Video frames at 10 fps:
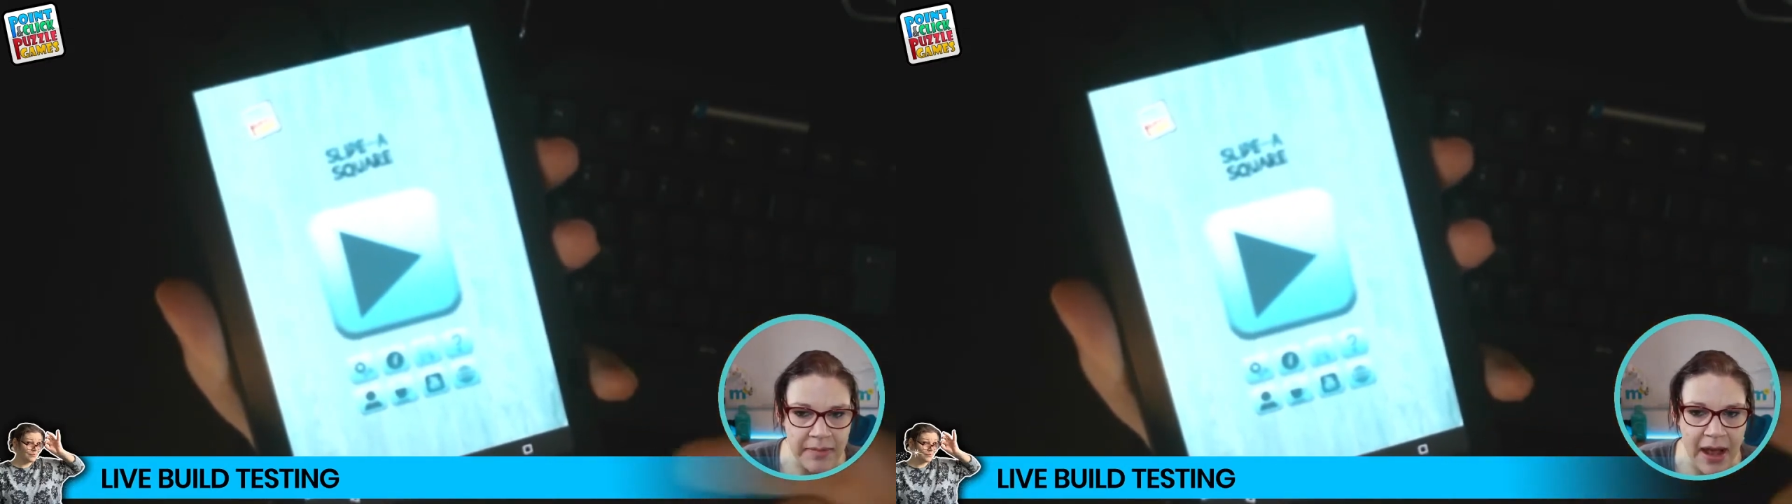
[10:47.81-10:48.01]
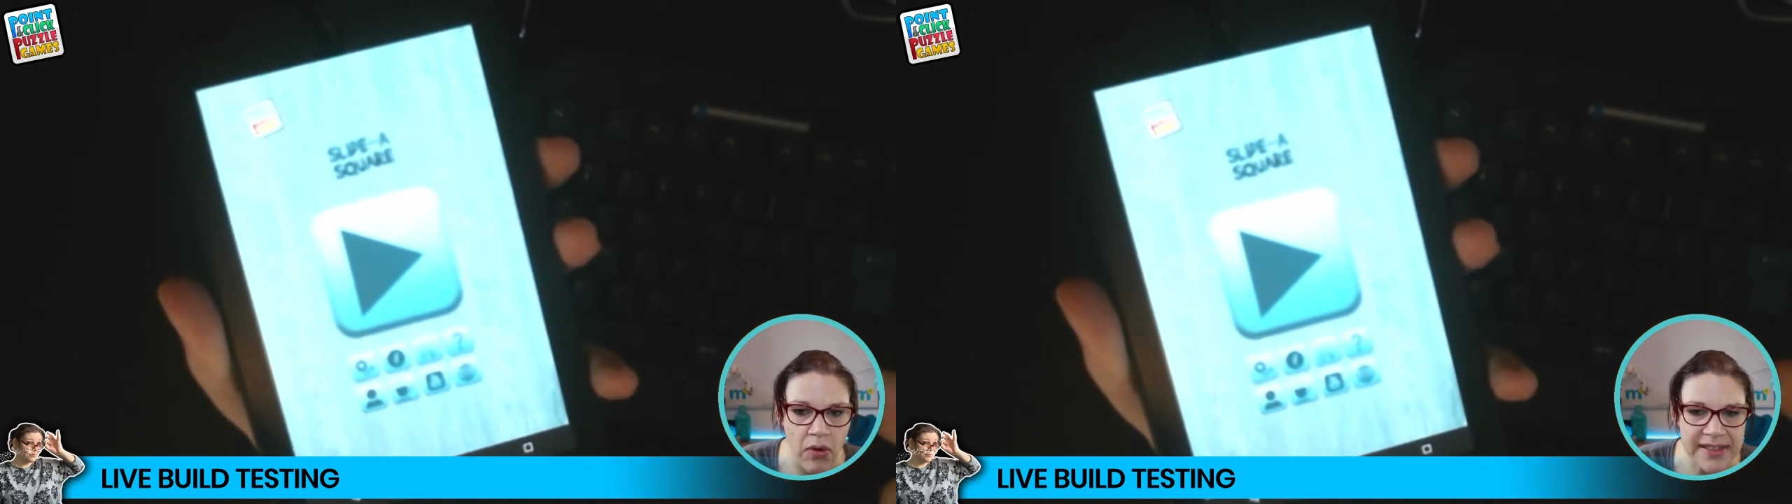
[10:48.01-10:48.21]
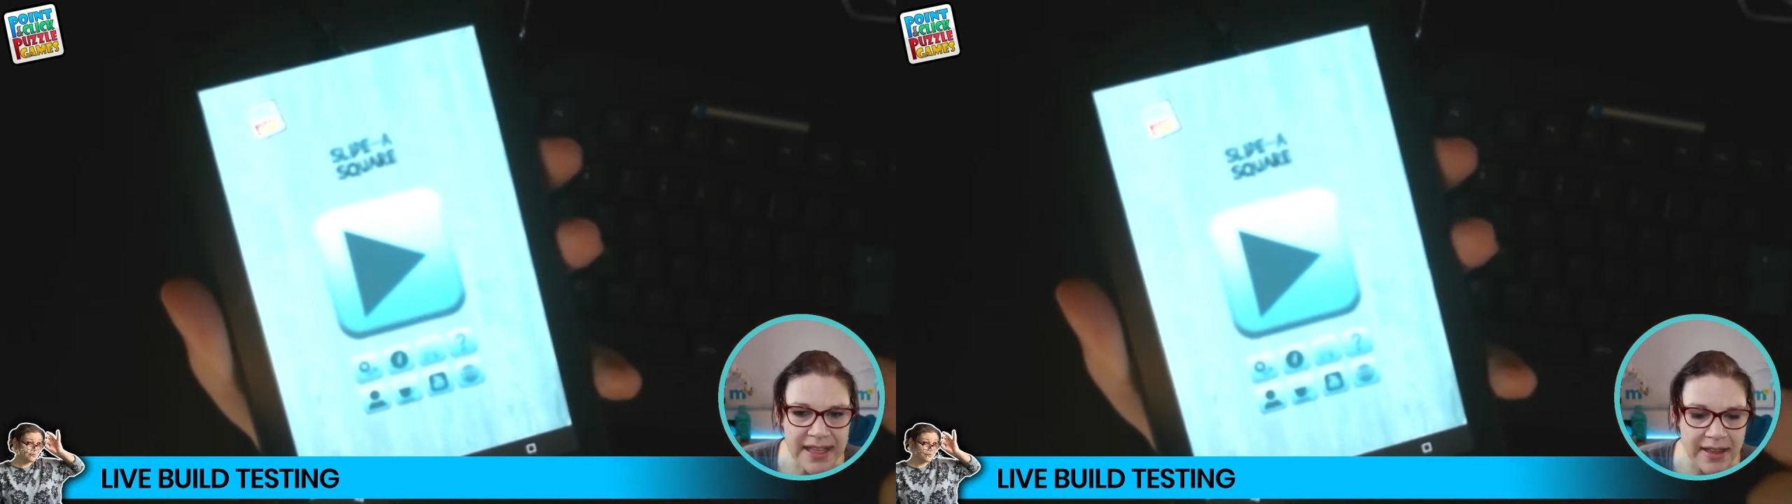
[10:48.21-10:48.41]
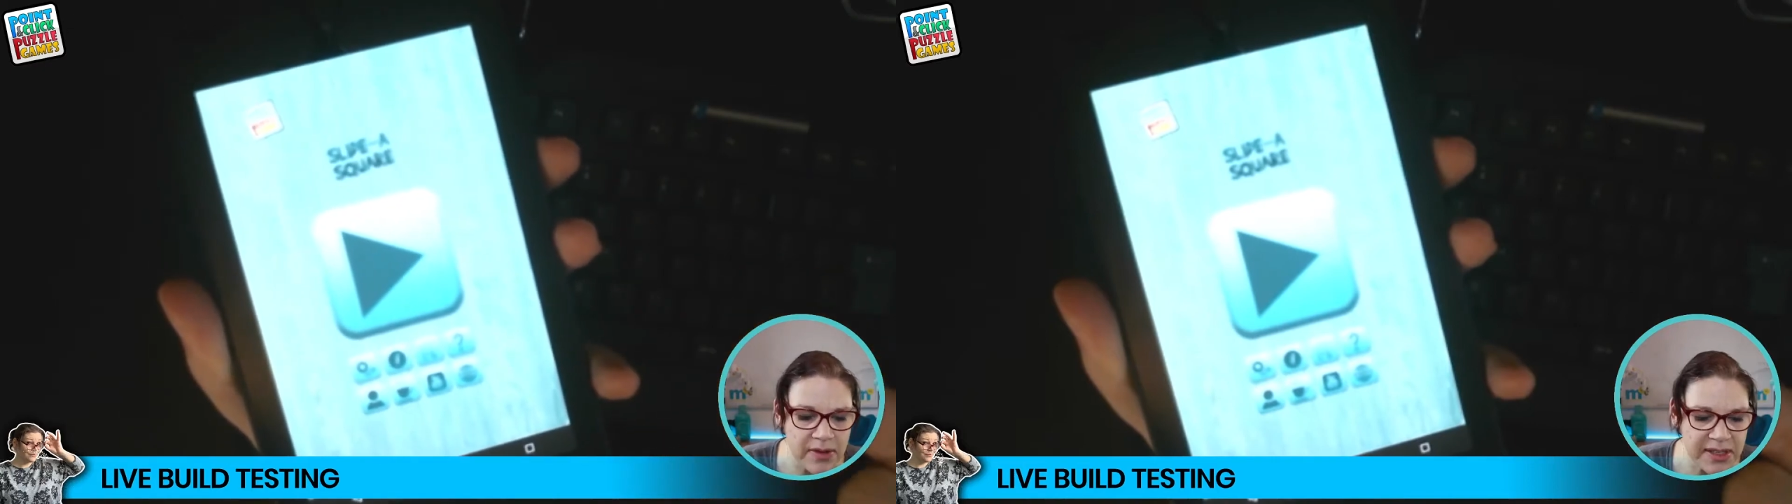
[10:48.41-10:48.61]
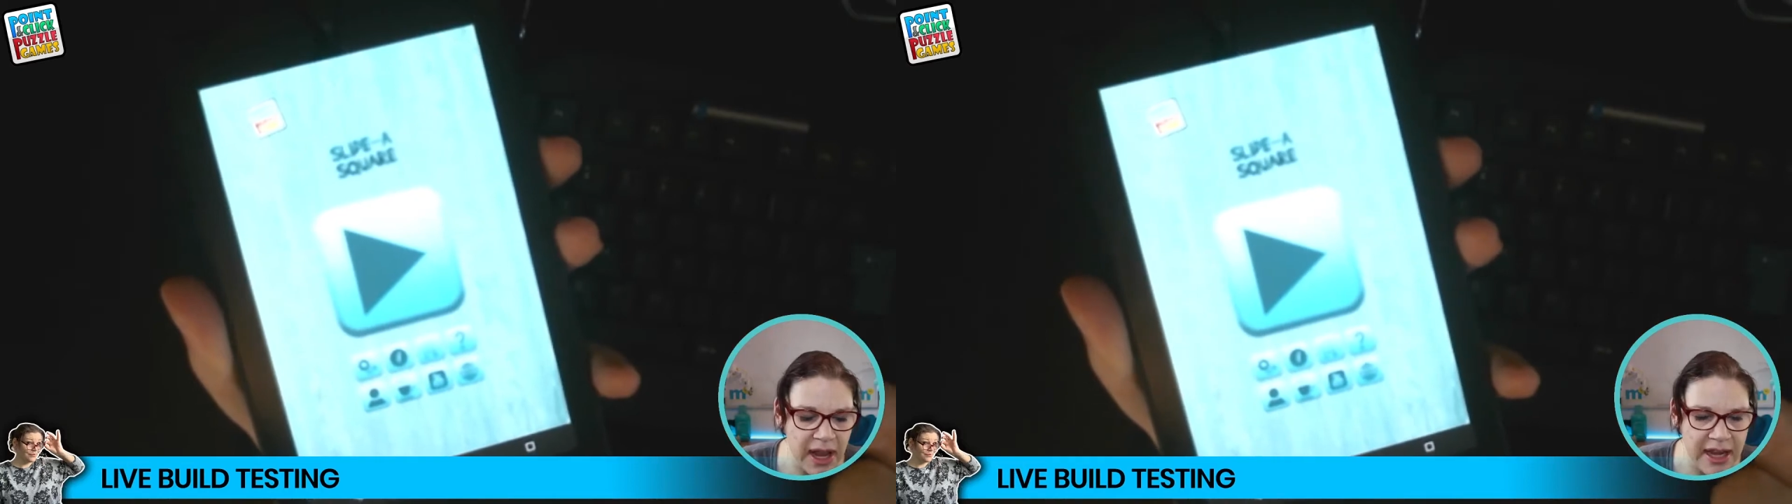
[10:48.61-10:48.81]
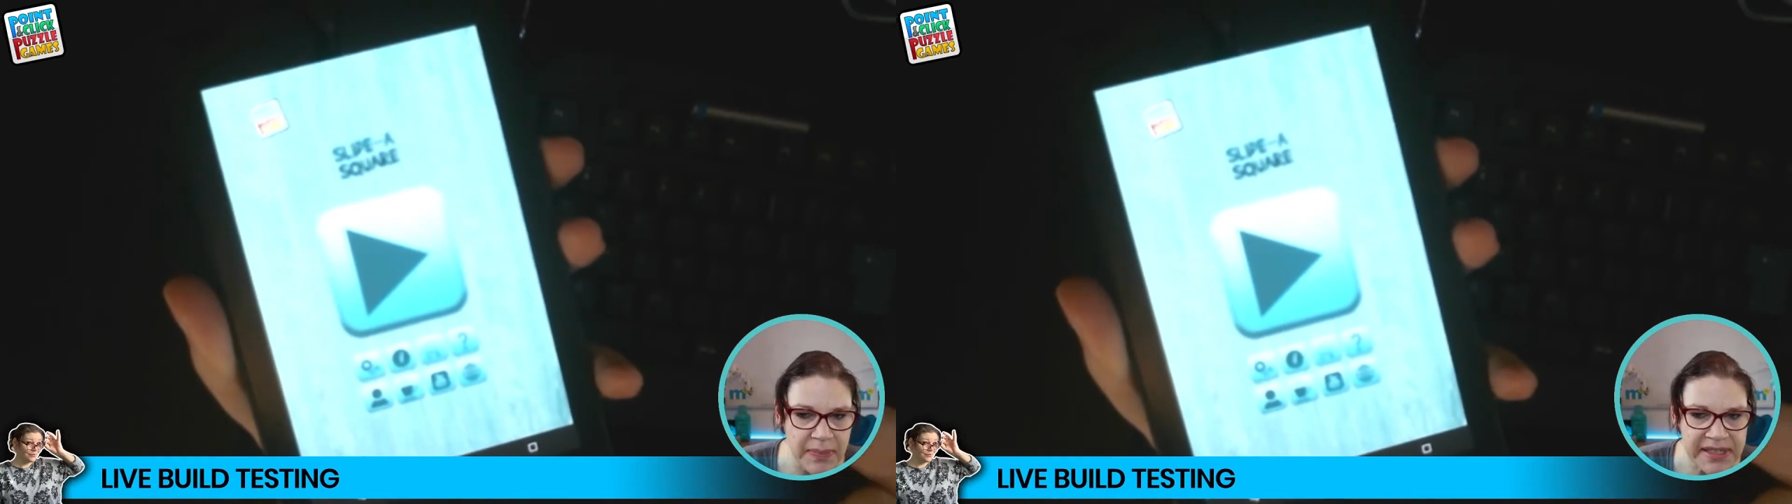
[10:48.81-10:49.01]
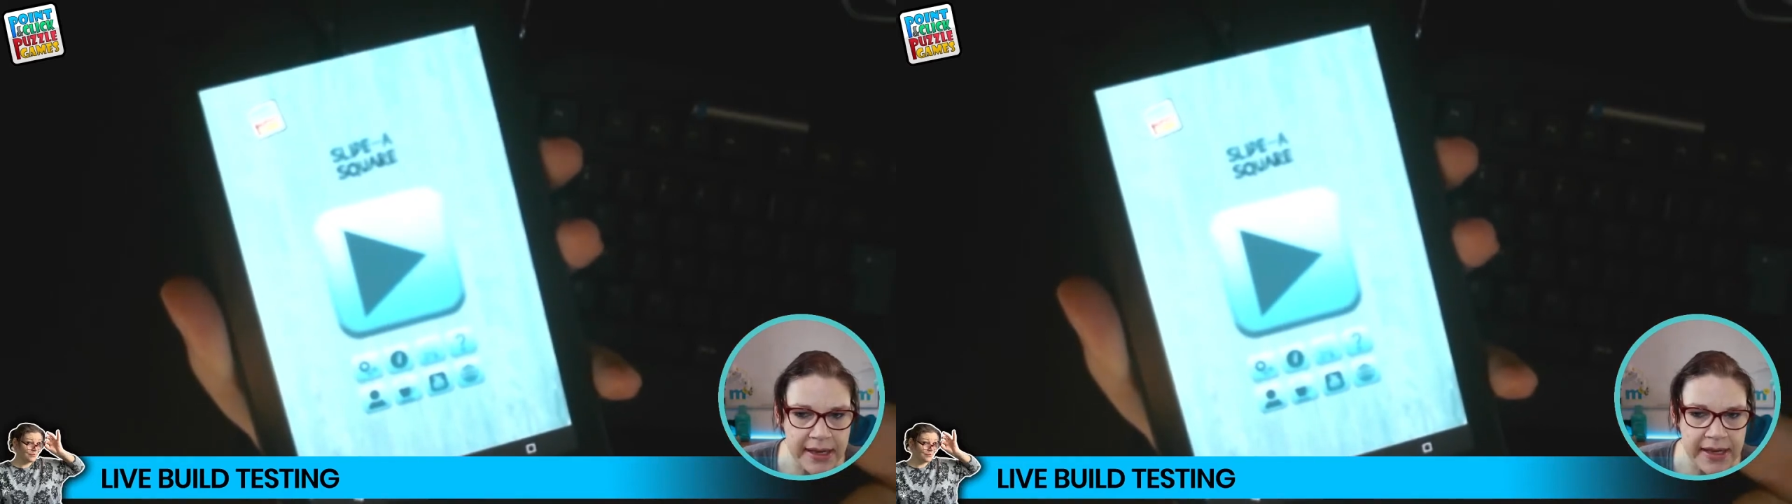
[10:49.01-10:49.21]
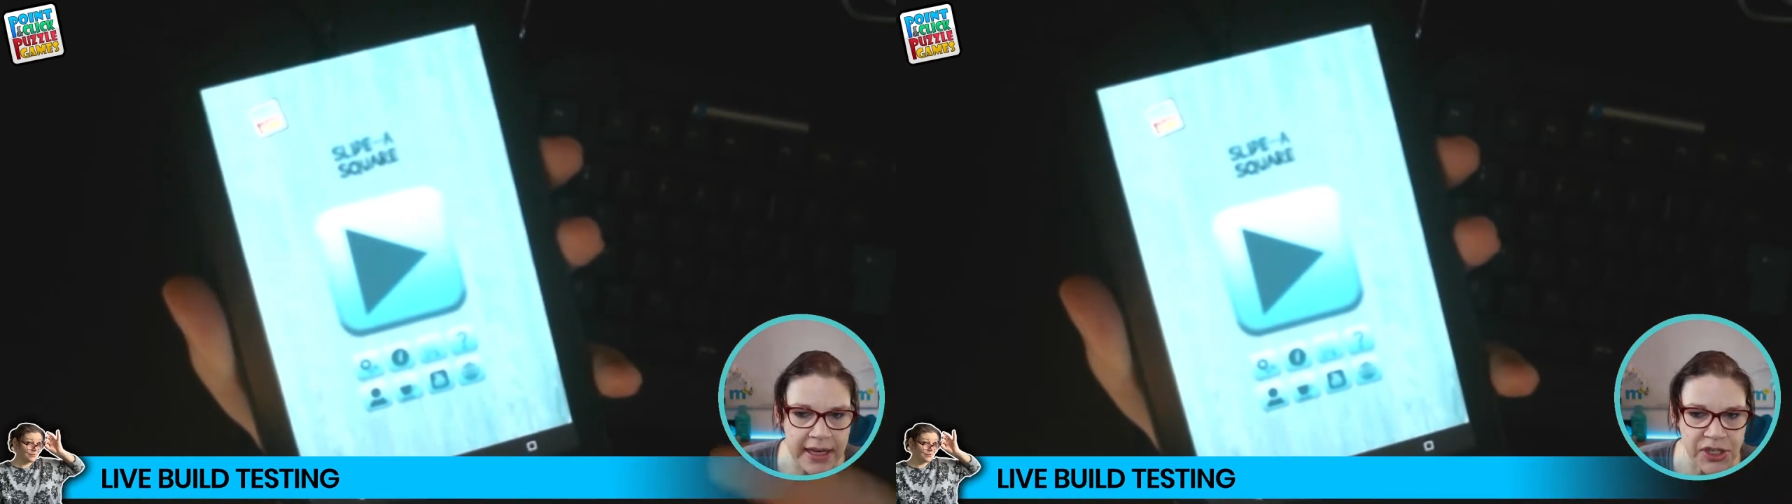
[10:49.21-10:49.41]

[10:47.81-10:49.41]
Now obviously there wasn't any particular